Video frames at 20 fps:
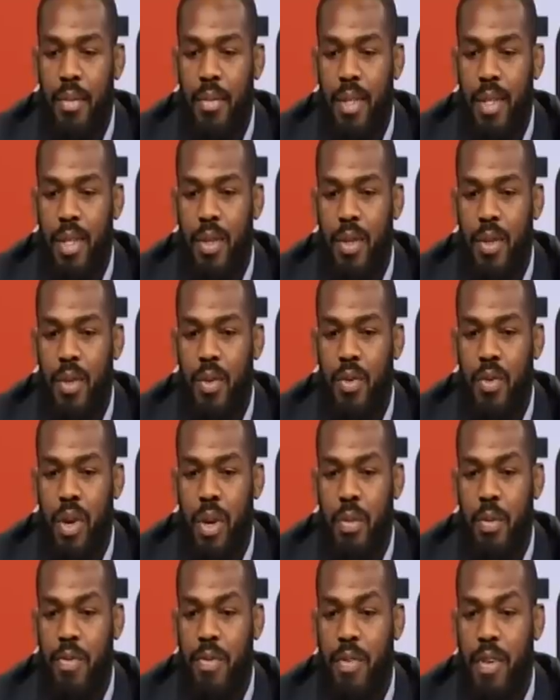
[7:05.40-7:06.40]
to
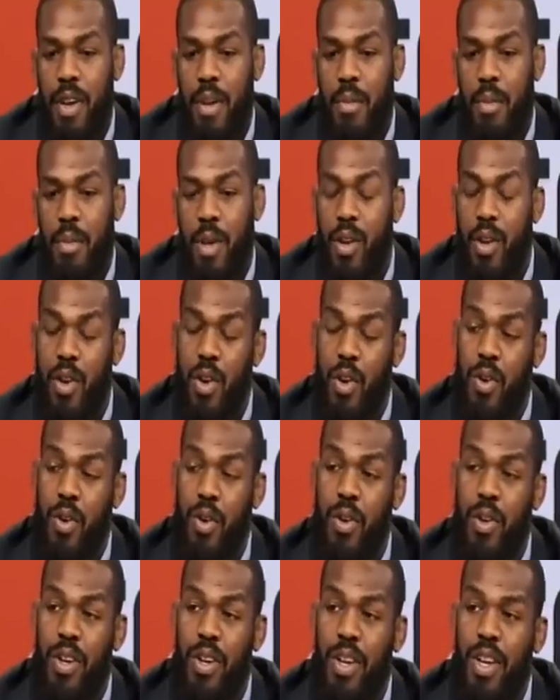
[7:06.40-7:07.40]
drop a fight being
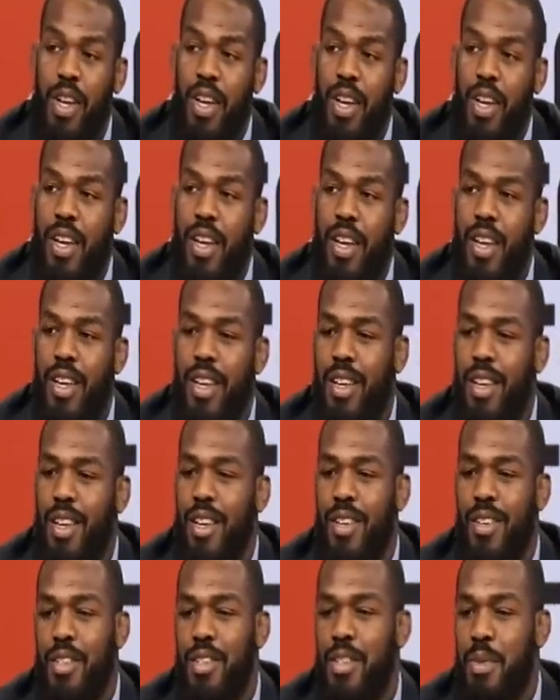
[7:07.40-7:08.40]
hurt, you know,
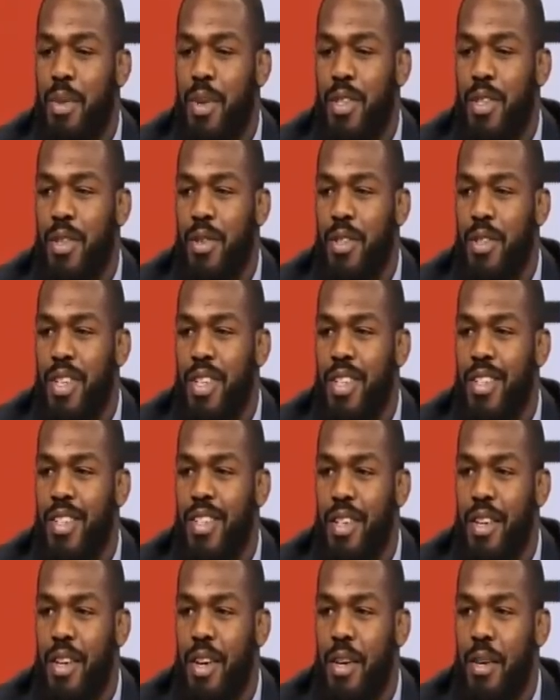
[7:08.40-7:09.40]
it just makes no sense.
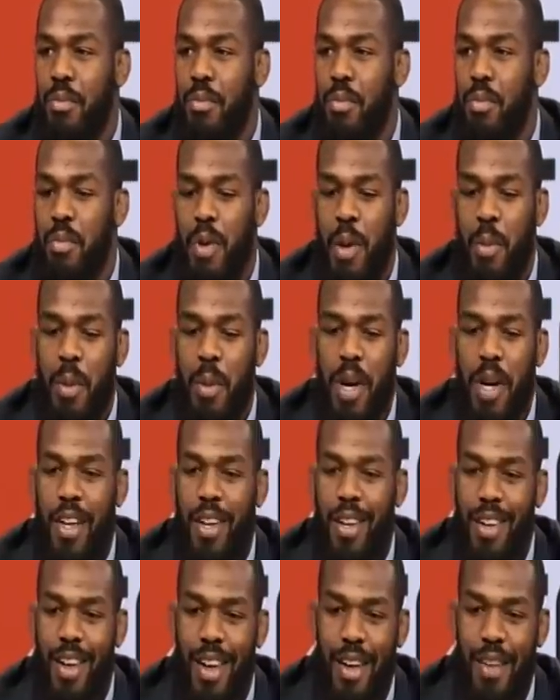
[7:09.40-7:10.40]
You know, my
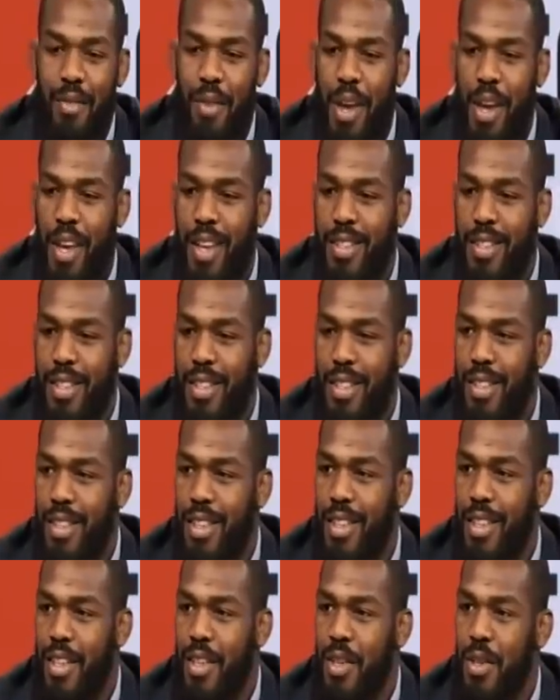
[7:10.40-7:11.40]
body, I have aches and
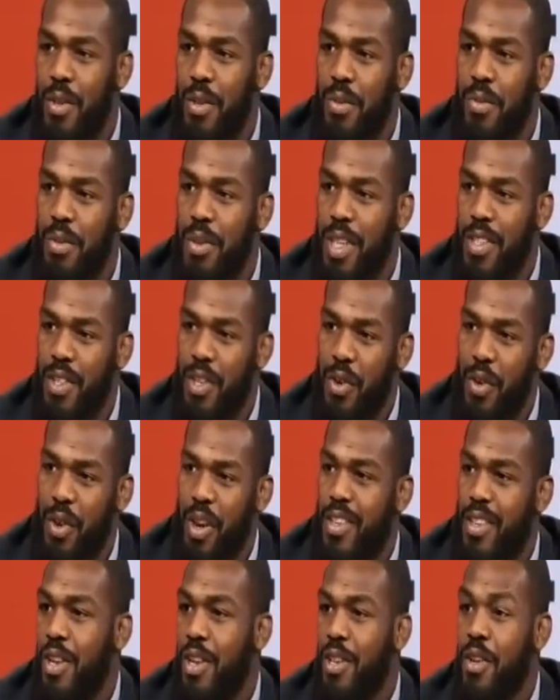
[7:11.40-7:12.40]
little nicks and
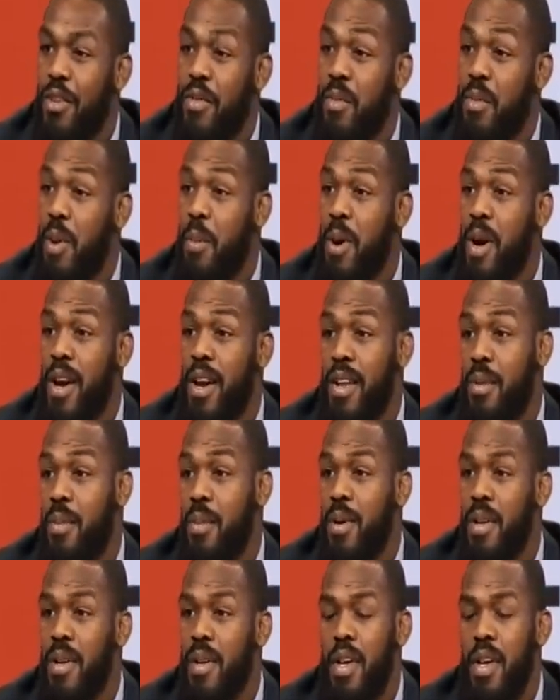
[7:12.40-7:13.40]
crannies all over my body,
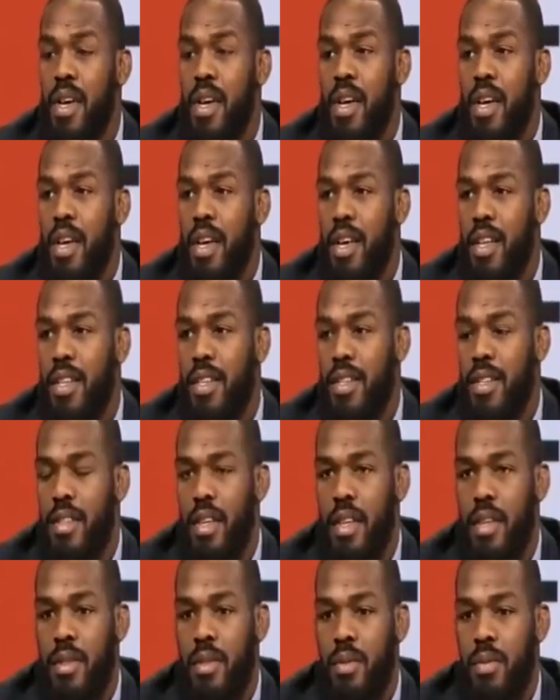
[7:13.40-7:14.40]
but it's
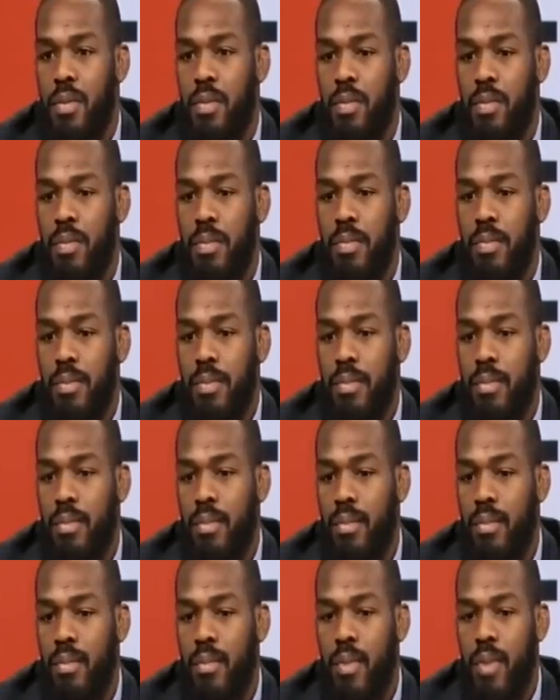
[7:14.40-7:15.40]

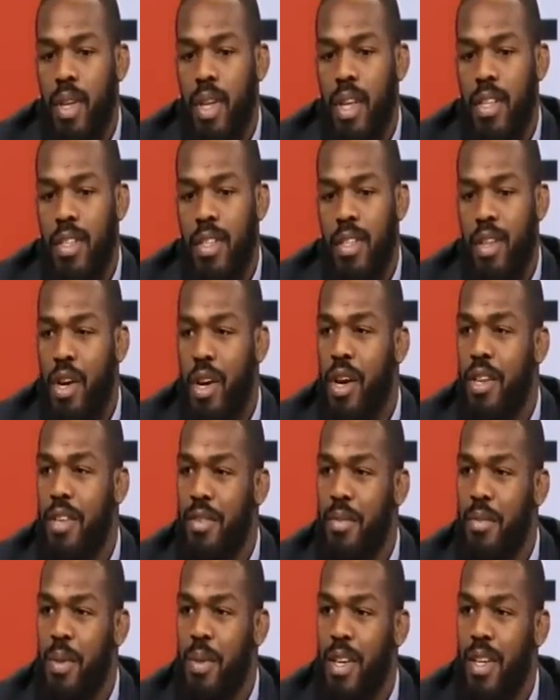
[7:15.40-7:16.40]
the cost
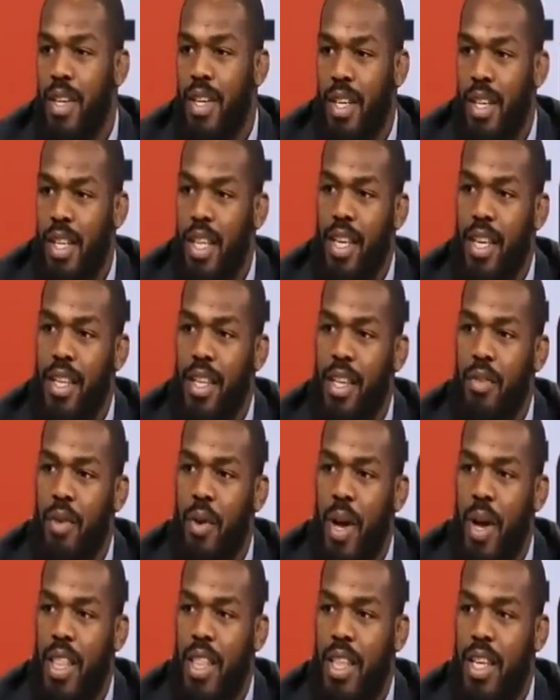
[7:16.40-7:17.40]
of being an elite level
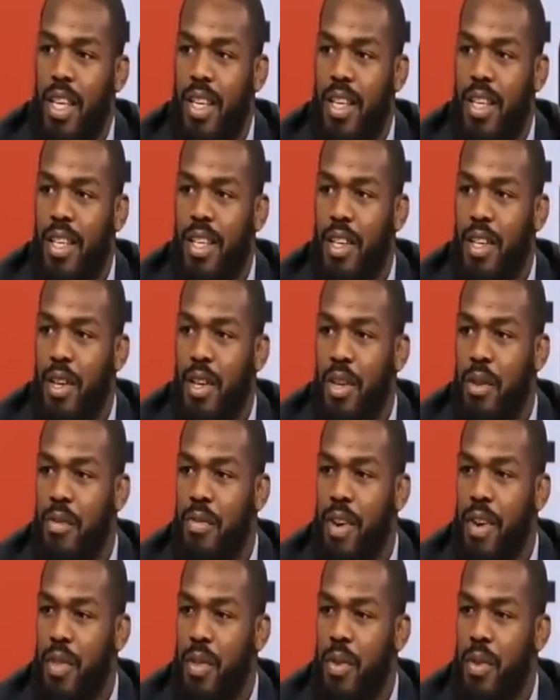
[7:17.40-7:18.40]
athlete. You know, you
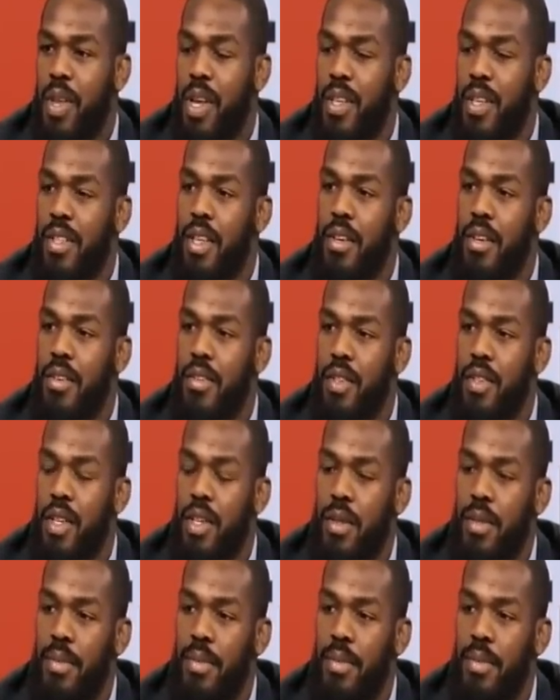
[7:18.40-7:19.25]
fight through that stuff. So